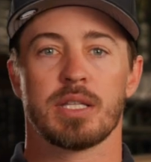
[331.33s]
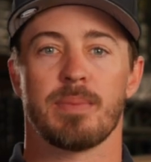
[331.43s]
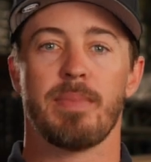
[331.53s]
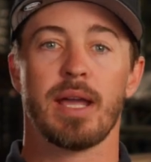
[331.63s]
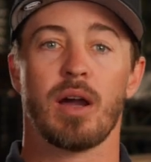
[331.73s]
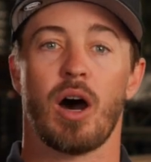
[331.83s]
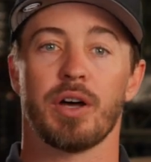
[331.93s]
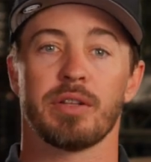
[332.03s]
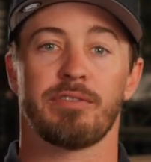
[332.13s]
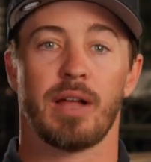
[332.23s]
To make
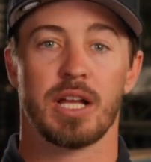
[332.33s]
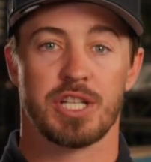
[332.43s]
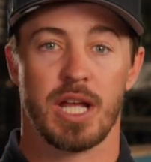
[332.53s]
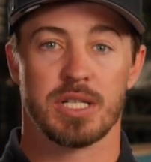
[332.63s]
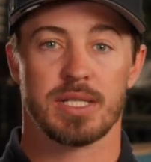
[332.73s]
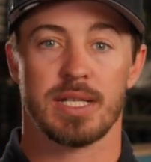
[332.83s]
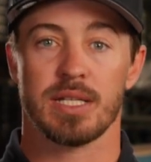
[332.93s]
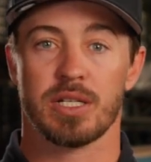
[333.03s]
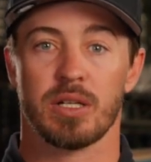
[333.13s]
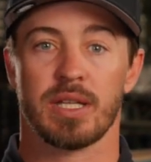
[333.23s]
on-the-fly changes
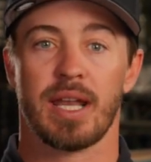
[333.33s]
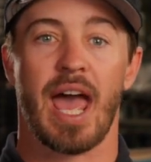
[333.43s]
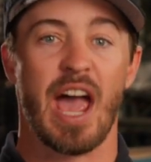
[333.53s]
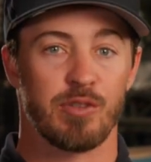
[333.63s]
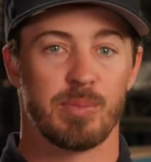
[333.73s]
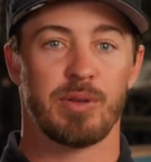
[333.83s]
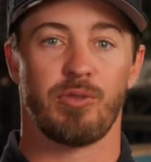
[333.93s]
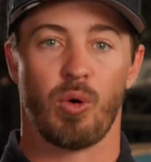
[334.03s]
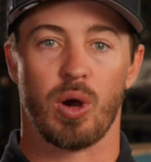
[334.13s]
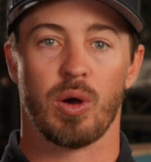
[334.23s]
easier than ever
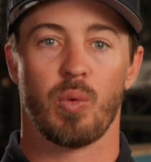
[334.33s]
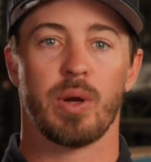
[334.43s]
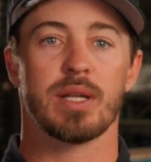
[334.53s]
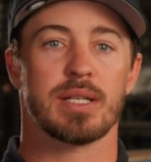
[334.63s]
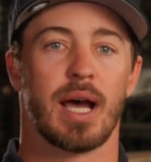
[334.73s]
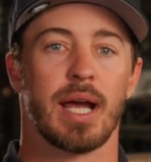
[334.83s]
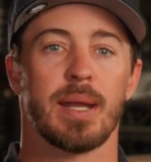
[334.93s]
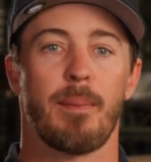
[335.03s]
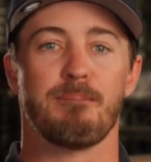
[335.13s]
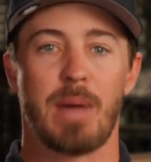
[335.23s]
before, we
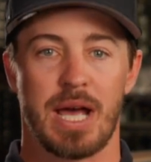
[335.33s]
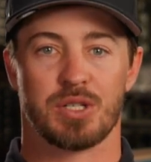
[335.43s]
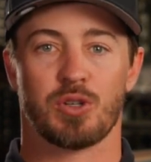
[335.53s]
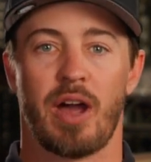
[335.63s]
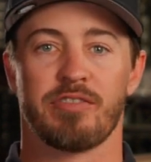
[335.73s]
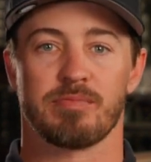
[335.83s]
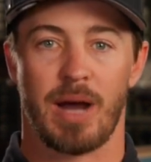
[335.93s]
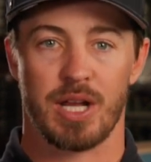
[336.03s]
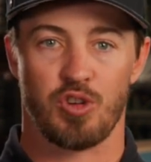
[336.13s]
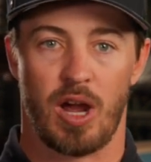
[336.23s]
designed MasterCraft
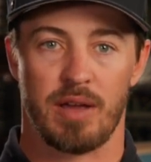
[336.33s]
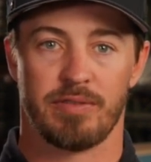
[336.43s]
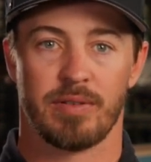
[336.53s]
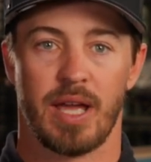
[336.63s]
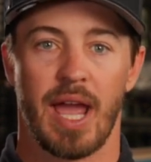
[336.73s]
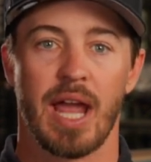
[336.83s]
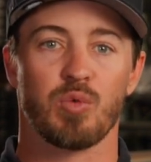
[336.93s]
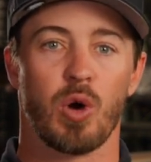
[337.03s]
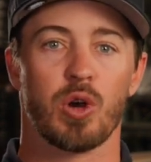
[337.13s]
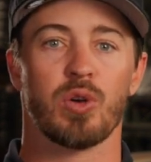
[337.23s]
MyDrive, a
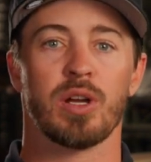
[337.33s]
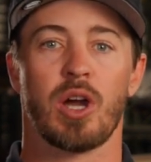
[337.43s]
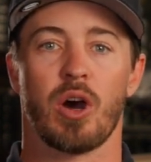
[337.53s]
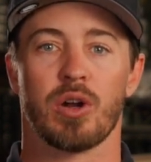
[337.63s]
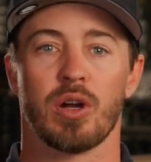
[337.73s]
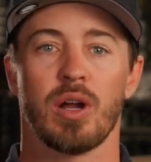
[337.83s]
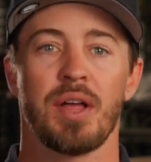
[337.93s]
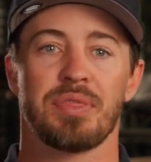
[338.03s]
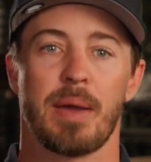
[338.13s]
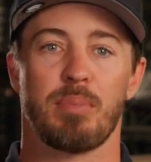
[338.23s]
rotary encoder
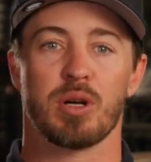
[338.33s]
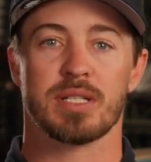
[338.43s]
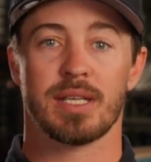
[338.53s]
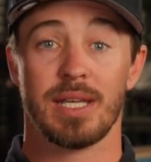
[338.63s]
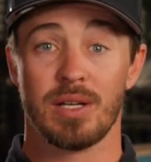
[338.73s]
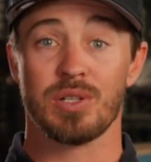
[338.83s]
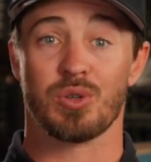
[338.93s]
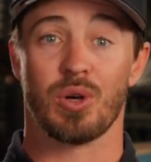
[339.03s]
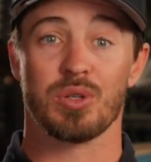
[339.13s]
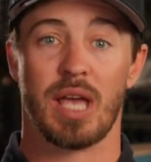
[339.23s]
that puts key
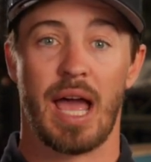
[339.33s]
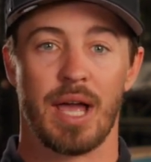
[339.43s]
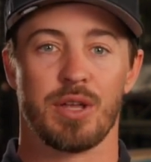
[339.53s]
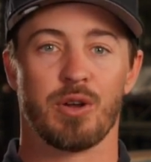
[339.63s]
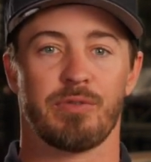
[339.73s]
controls at your